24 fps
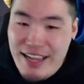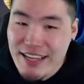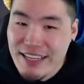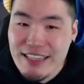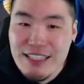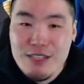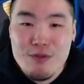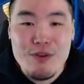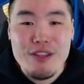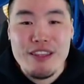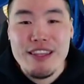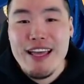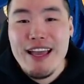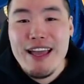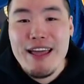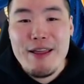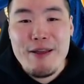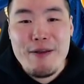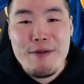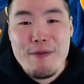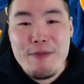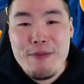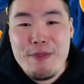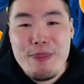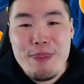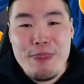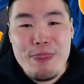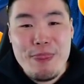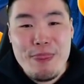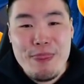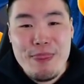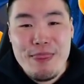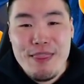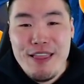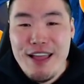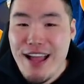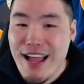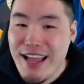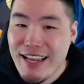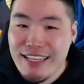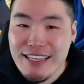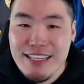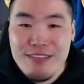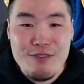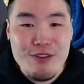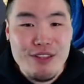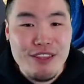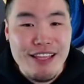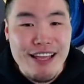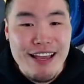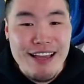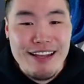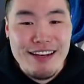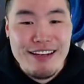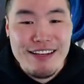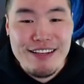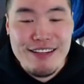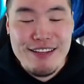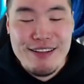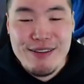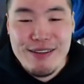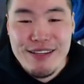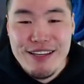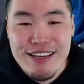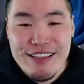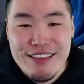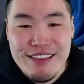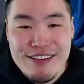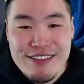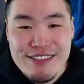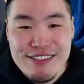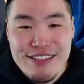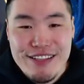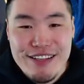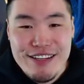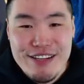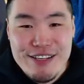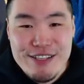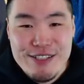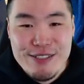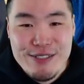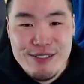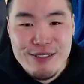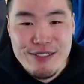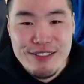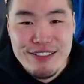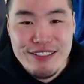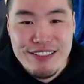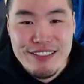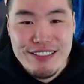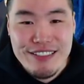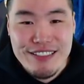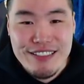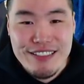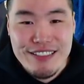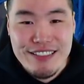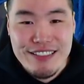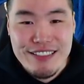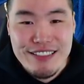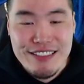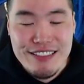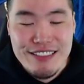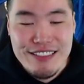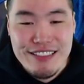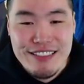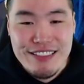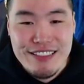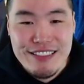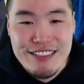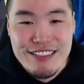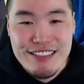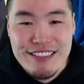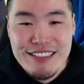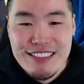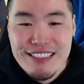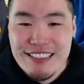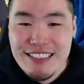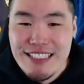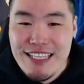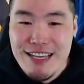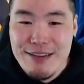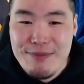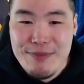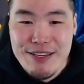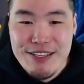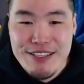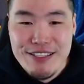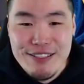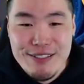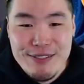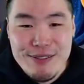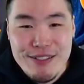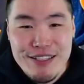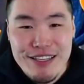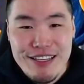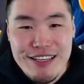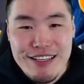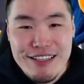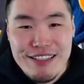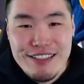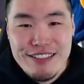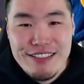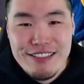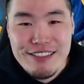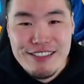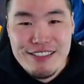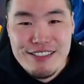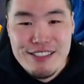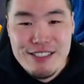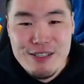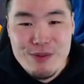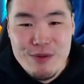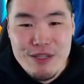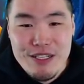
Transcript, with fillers: can live with that. I can live with that. Okay, there's the additional. Damn it, okay. So we